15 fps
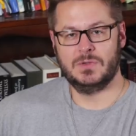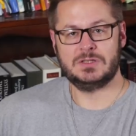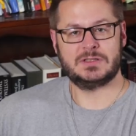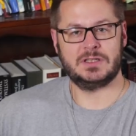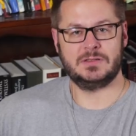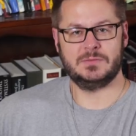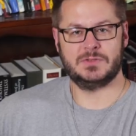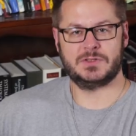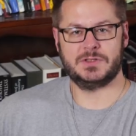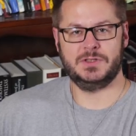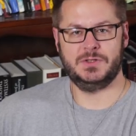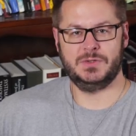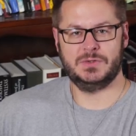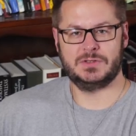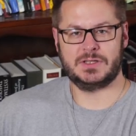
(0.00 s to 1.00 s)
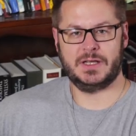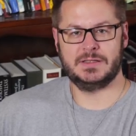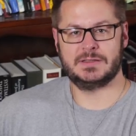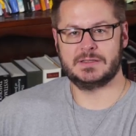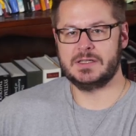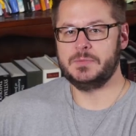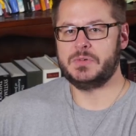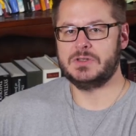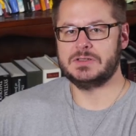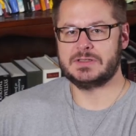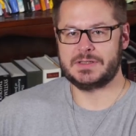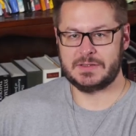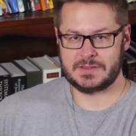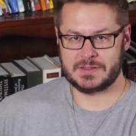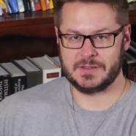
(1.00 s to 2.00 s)
Muslims use a simple
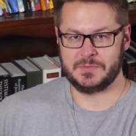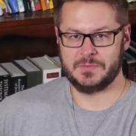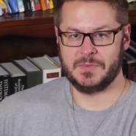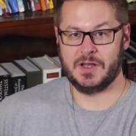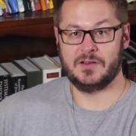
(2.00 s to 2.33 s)
system